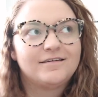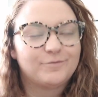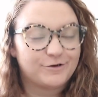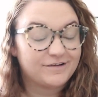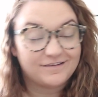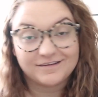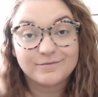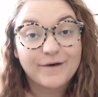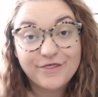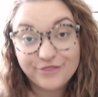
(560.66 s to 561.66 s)
what is this,
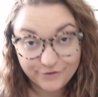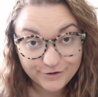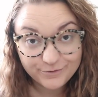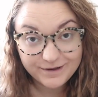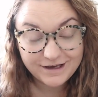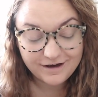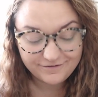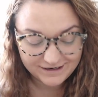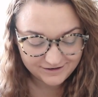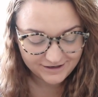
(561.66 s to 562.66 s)
my third week
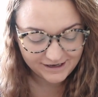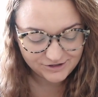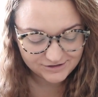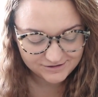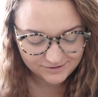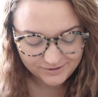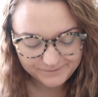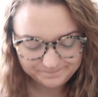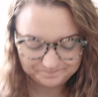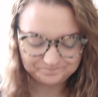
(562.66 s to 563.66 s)
of dental hygiene school.